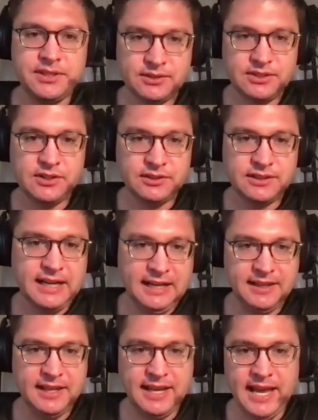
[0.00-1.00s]
You know, it's called
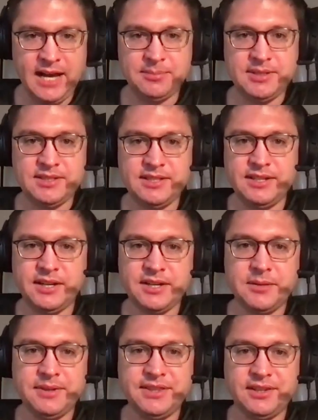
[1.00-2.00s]
God of the gaps is the
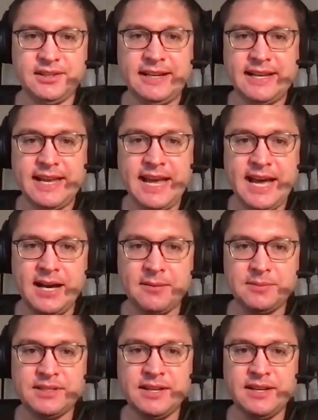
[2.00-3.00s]
argument. There are a lot of
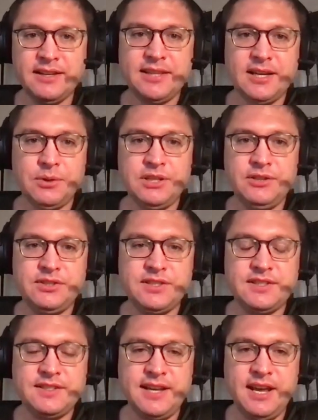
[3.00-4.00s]
gaps that we used
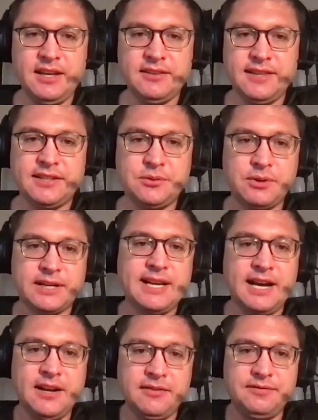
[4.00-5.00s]
to say that's where
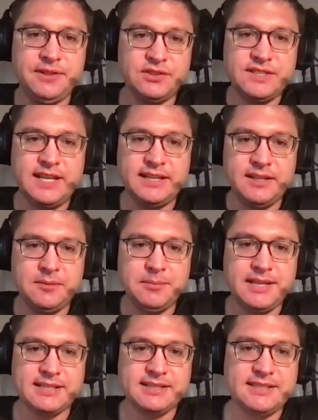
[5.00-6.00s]
God fills that in
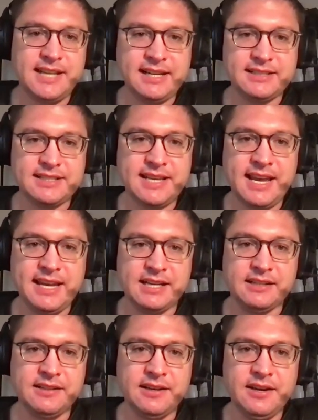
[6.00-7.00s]
because science
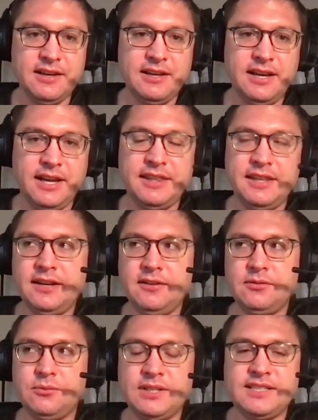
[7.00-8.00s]
can't. And
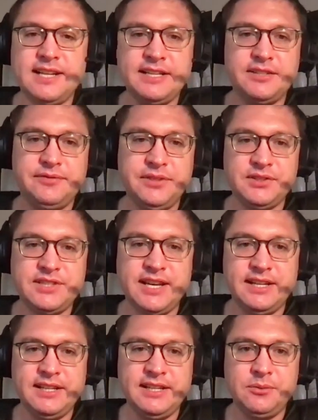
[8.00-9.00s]
then when science fills
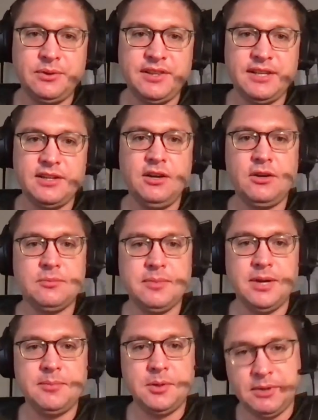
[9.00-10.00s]
that in, we're thinking, oh,
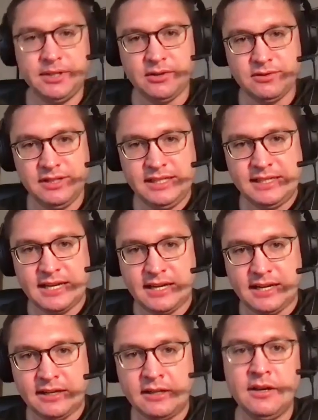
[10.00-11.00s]
maybe we don't need
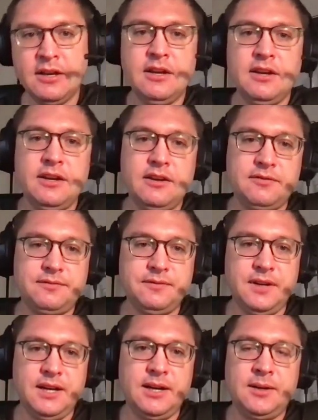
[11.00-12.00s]
God.
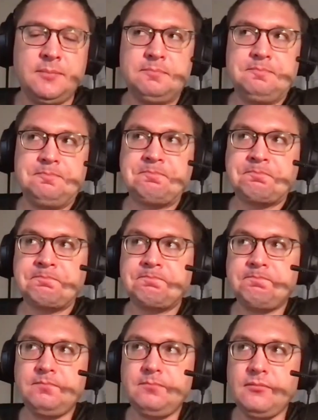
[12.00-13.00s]
Um
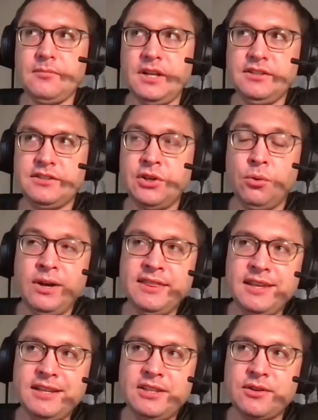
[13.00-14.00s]
So
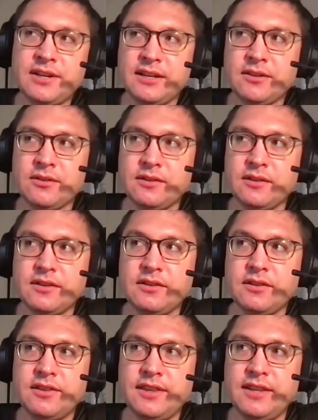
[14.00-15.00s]
one thing you can
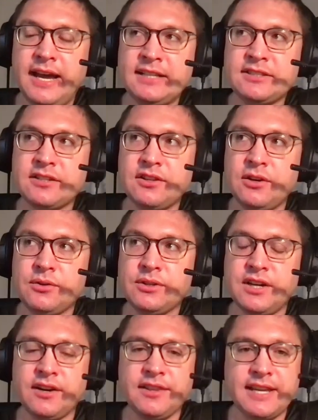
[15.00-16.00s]
ask, though,
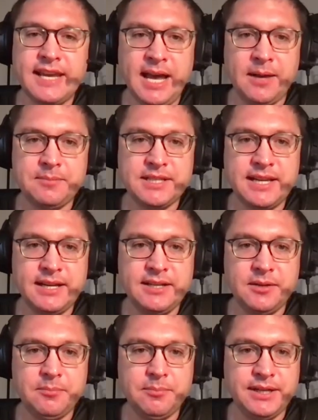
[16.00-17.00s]
is are the gaps
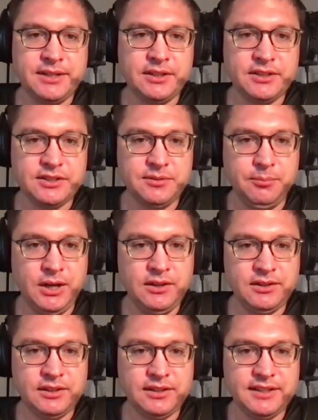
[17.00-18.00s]
getting bigger or
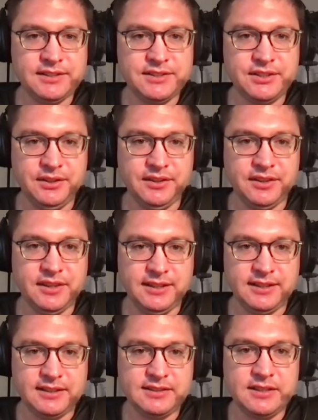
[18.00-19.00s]
smaller in certain
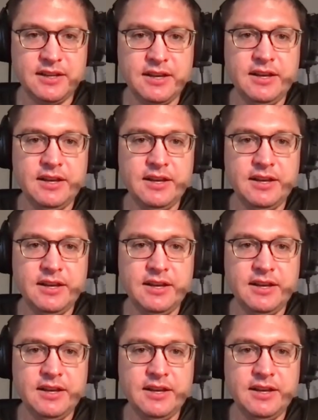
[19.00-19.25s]
things?